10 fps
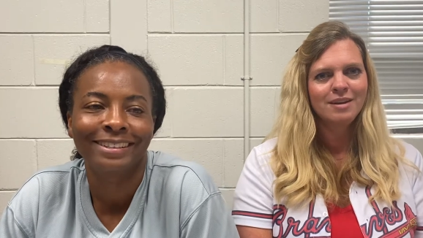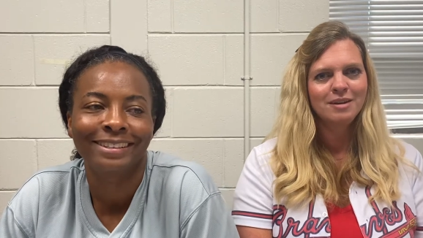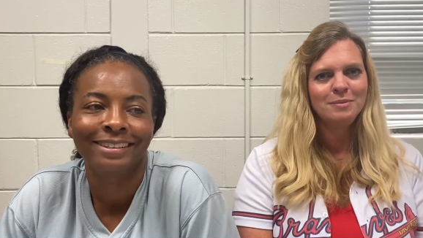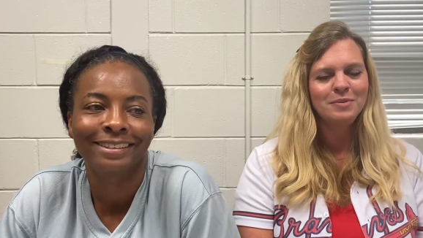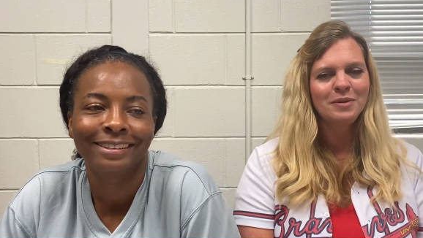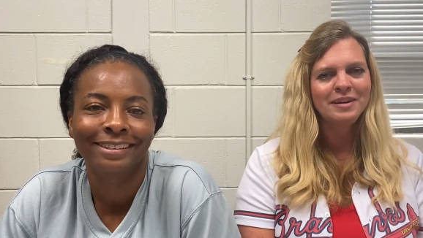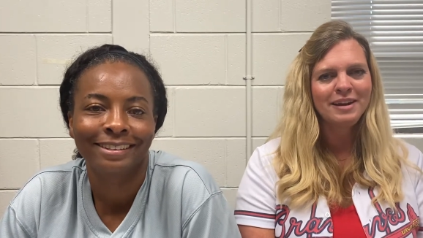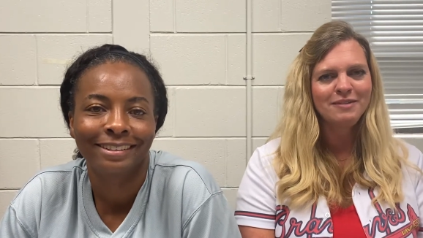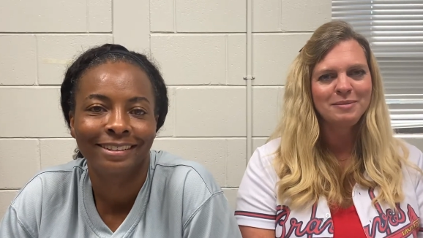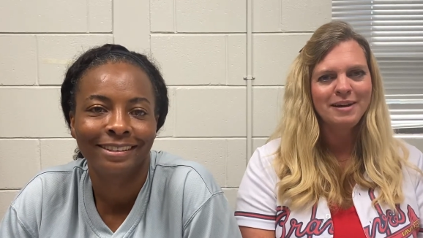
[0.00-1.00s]
Speaker 1: Good morning,
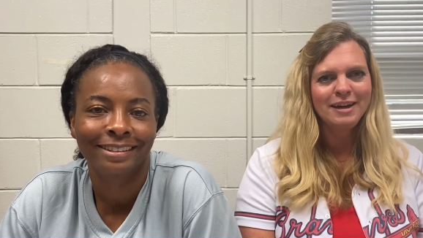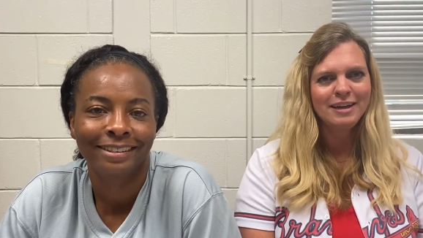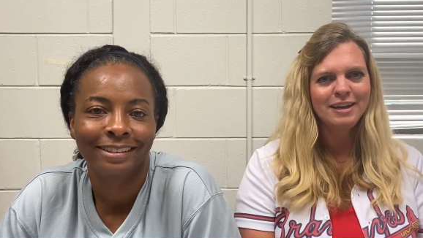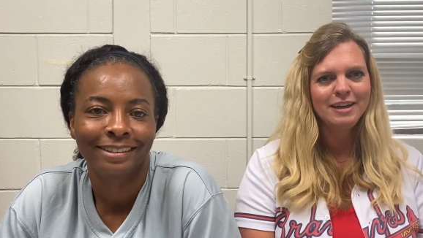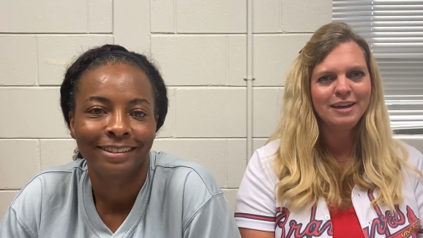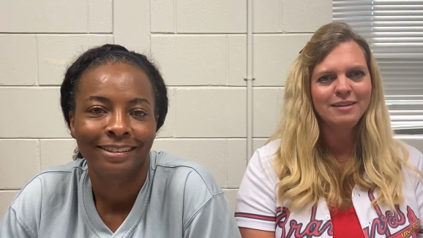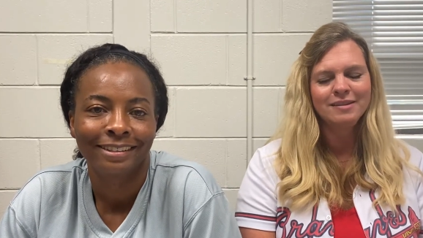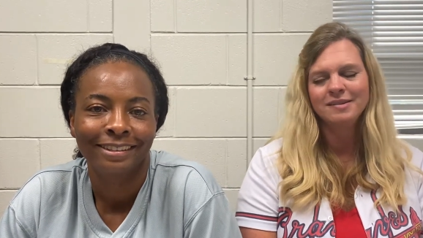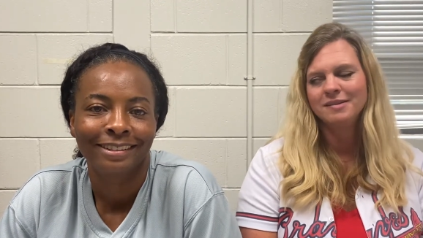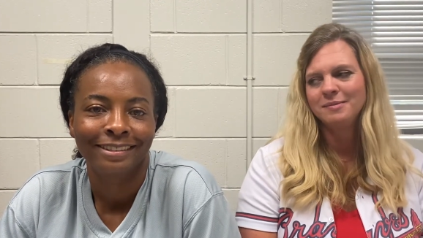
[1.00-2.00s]
everybody. This
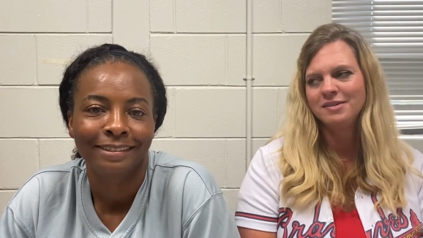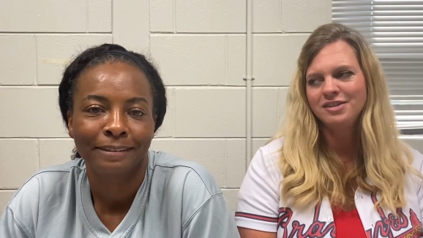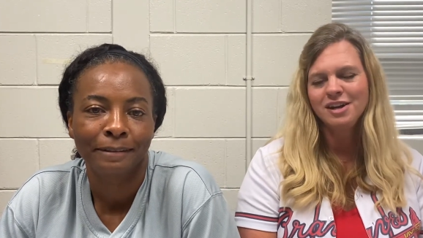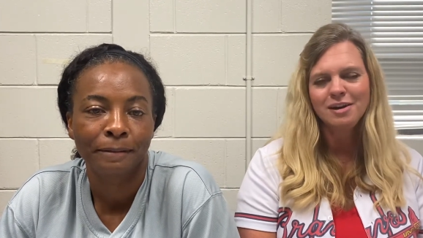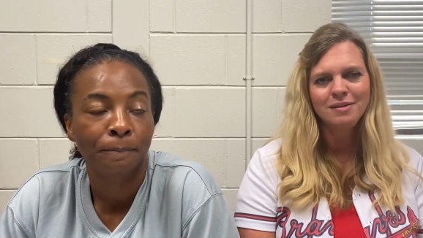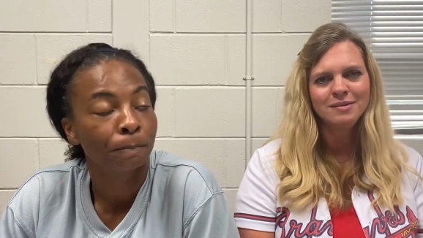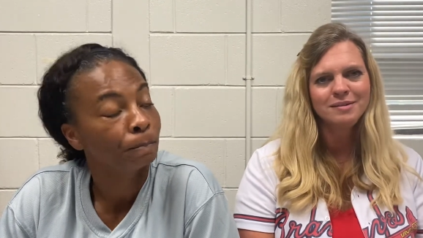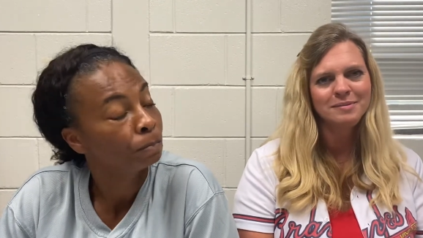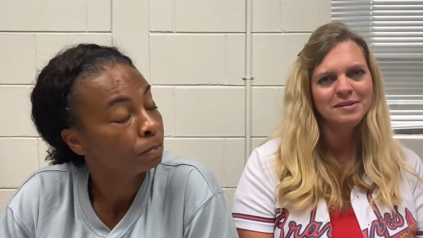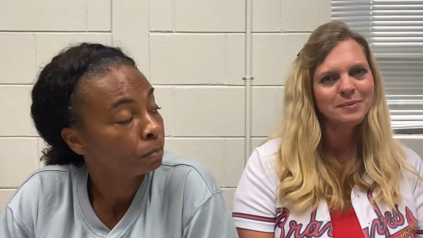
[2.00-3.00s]
is Miss Jones and
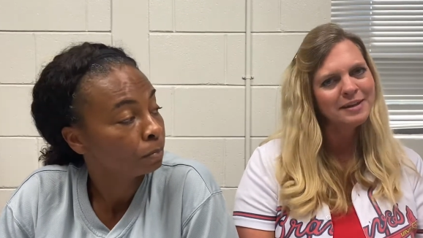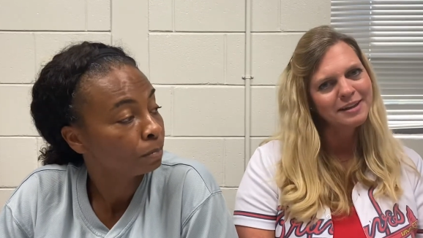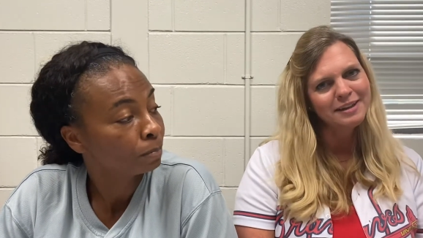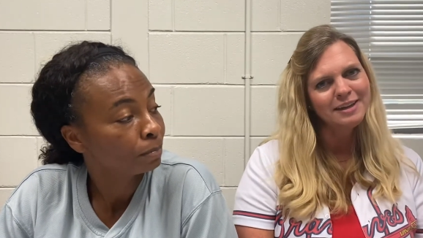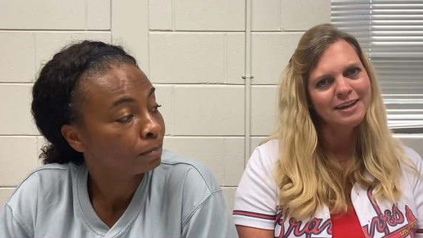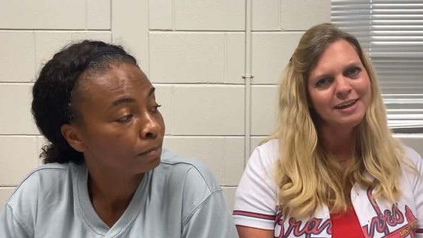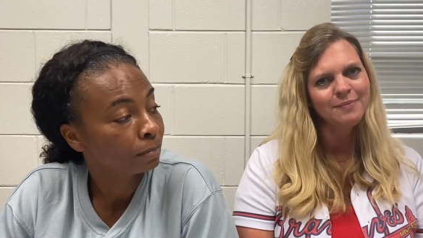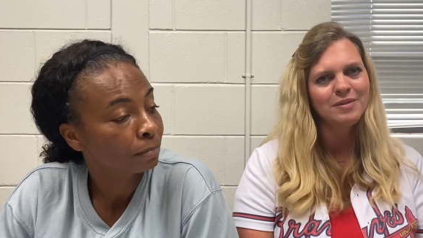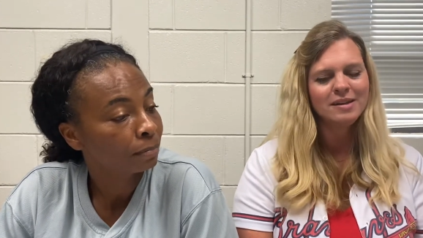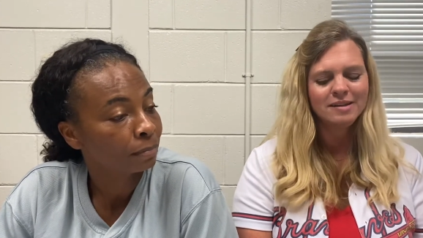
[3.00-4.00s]
Miss Whitley.
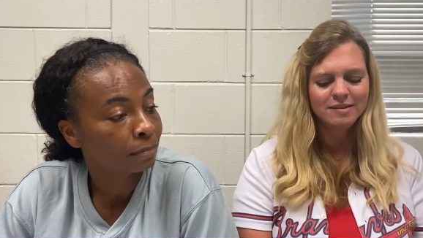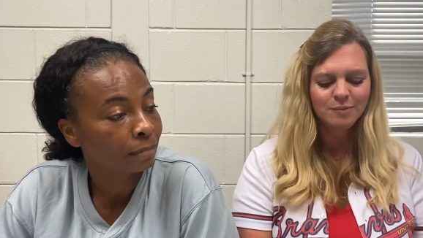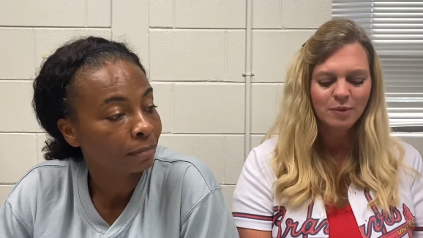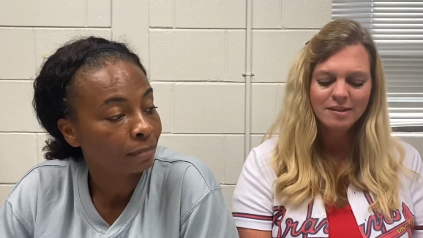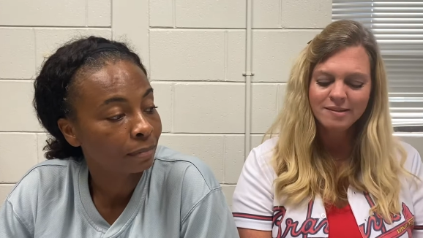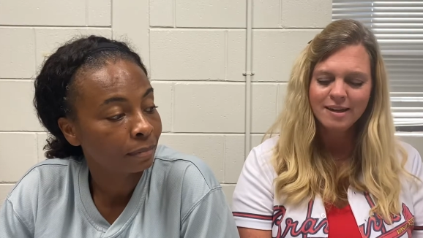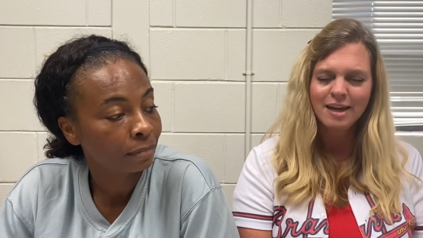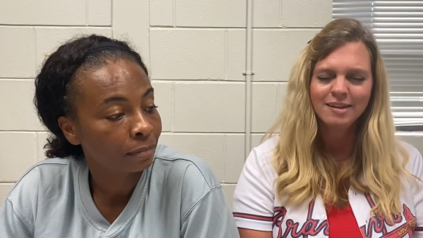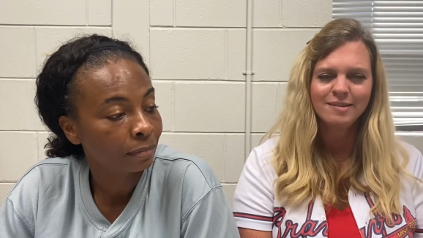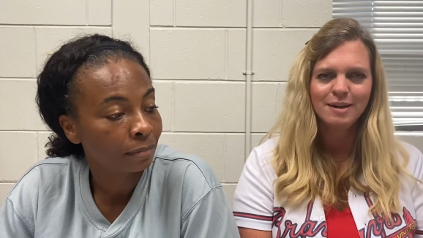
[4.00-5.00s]
It is Wednesday,
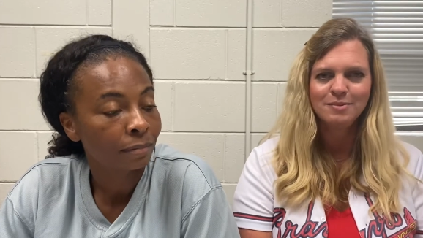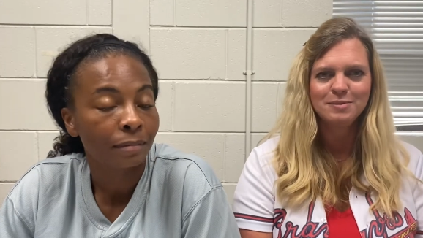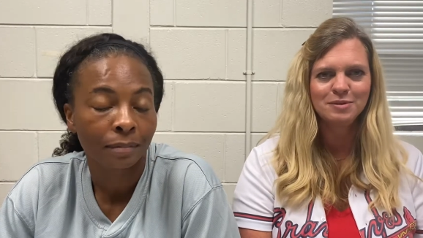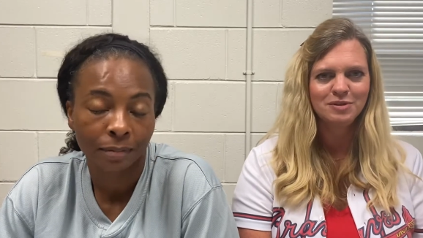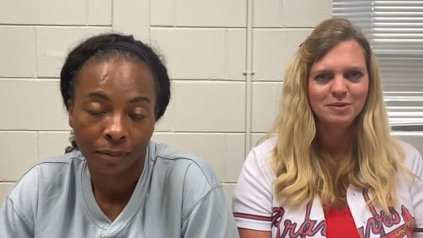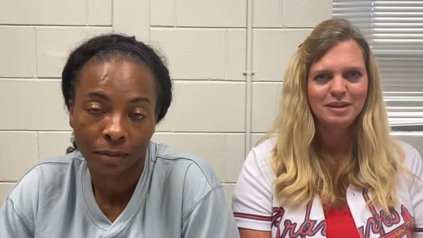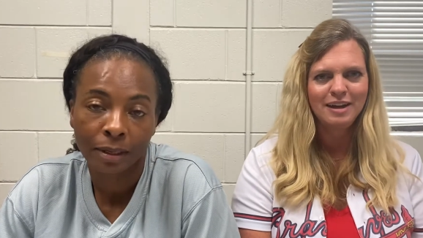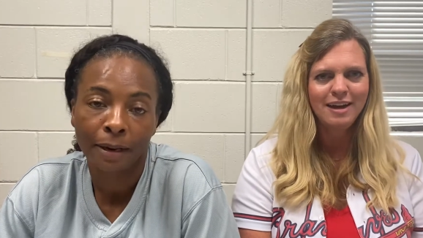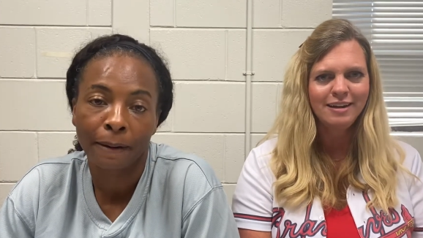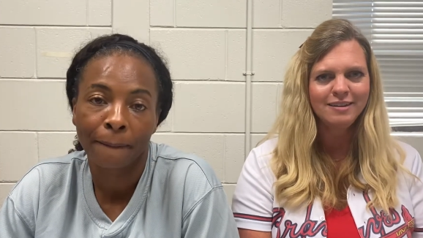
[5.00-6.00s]
September
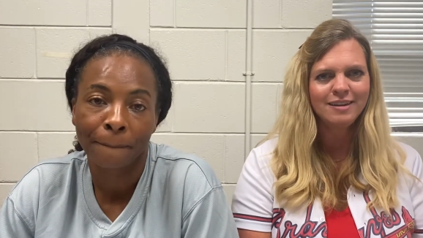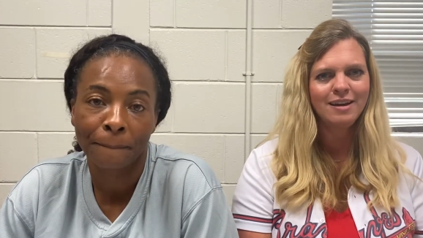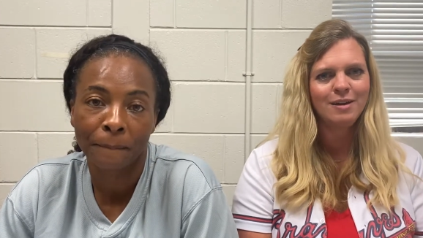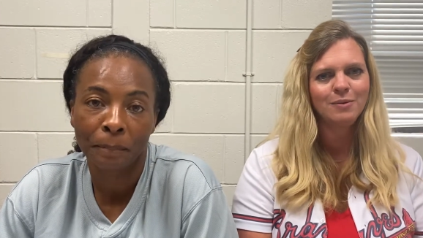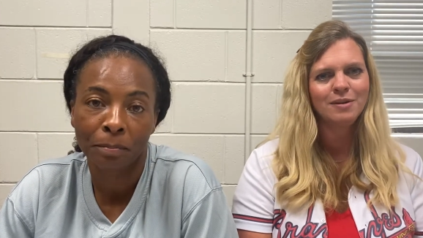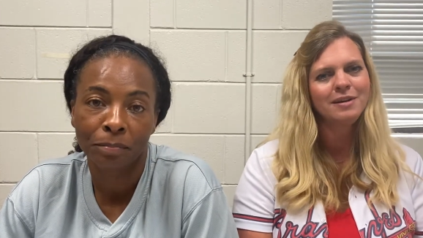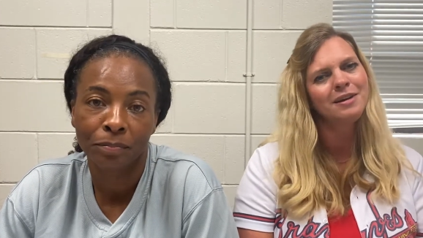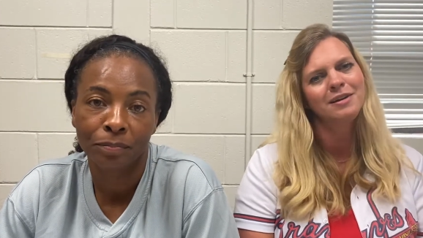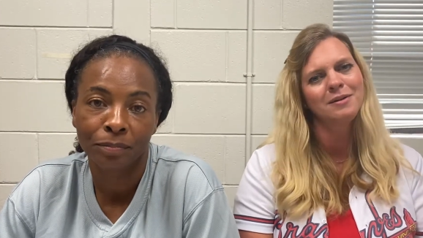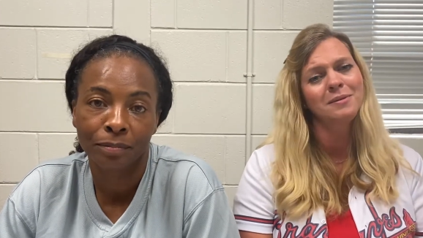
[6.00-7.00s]
29th, and we're
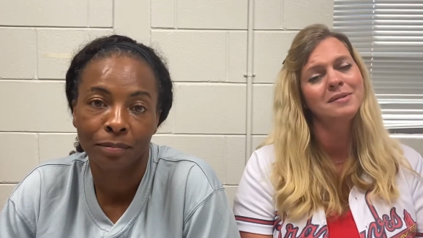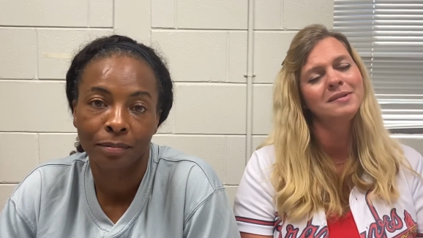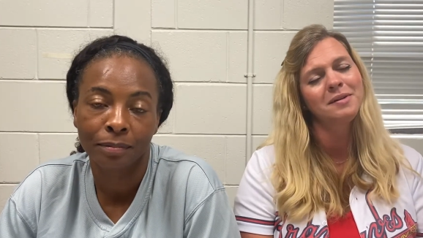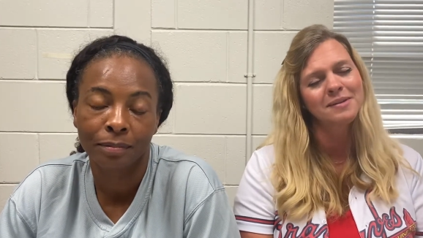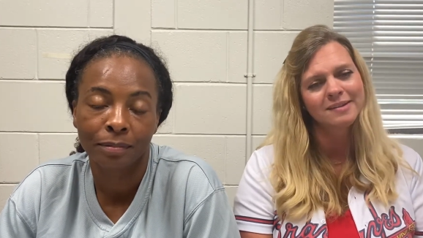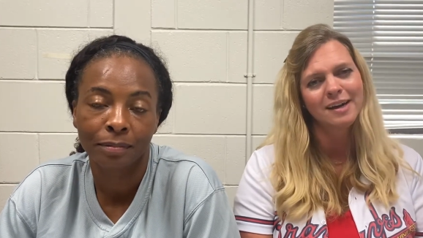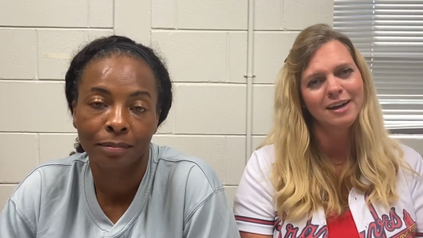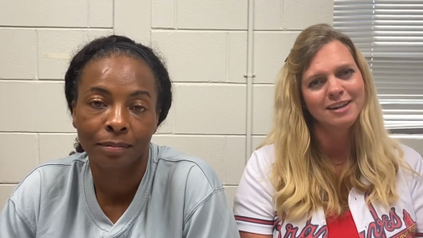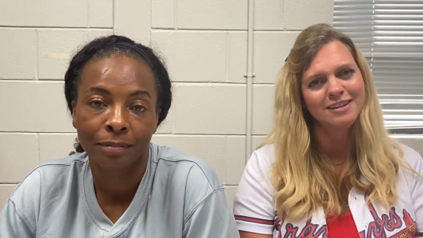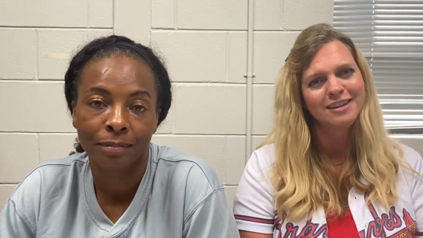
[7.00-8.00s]
here. We're so
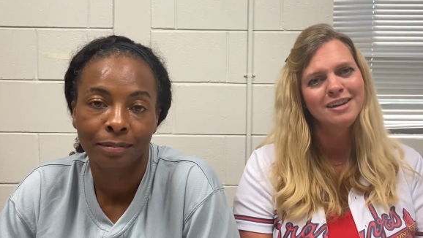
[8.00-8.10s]
excited